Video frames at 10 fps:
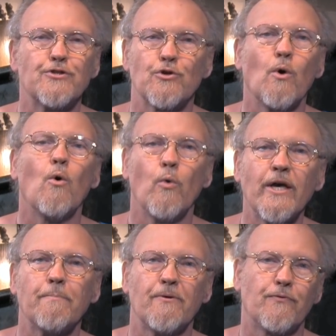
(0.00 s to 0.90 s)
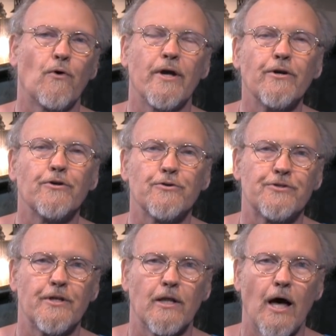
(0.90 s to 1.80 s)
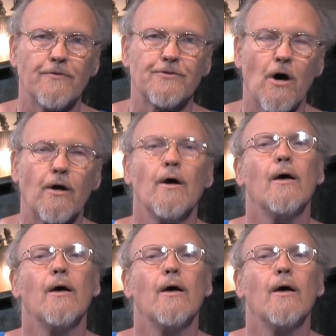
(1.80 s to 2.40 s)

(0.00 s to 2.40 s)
to a week before introducing the livestock.